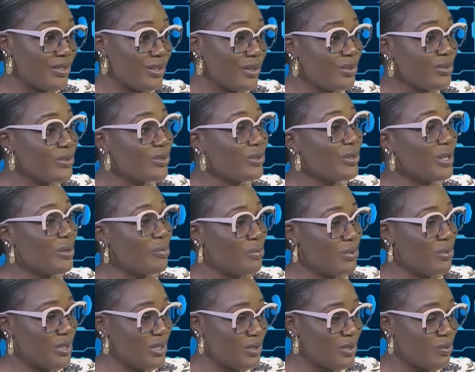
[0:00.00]
also a
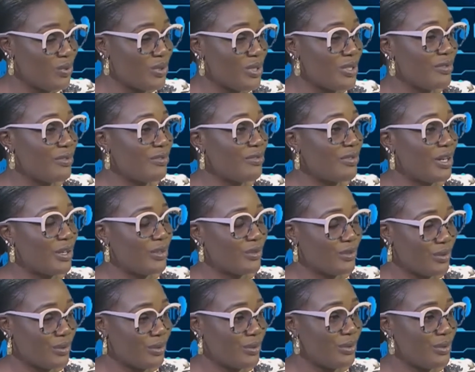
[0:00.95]
predisposing
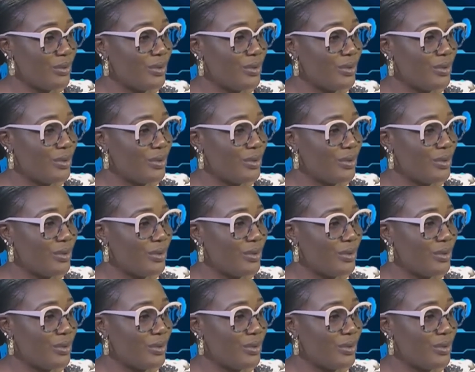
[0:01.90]
factor